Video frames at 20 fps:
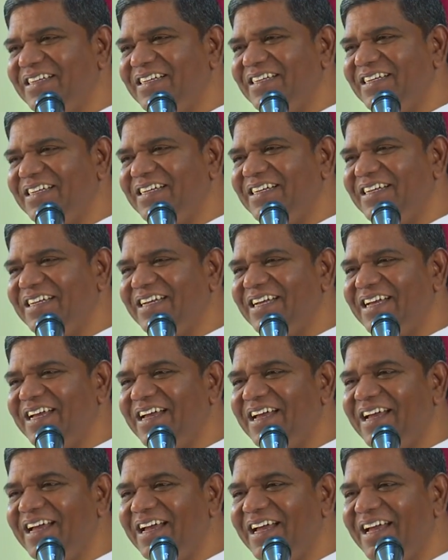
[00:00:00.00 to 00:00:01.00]

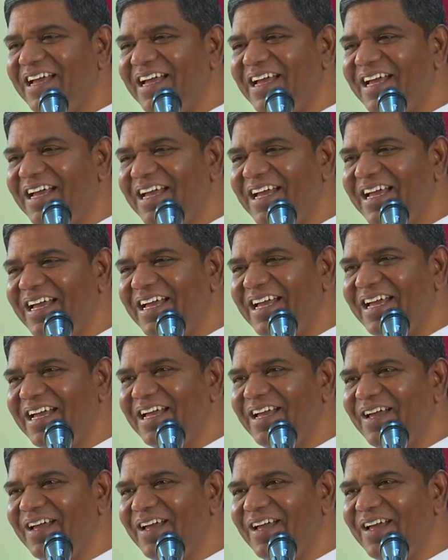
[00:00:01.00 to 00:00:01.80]
Nothing is said.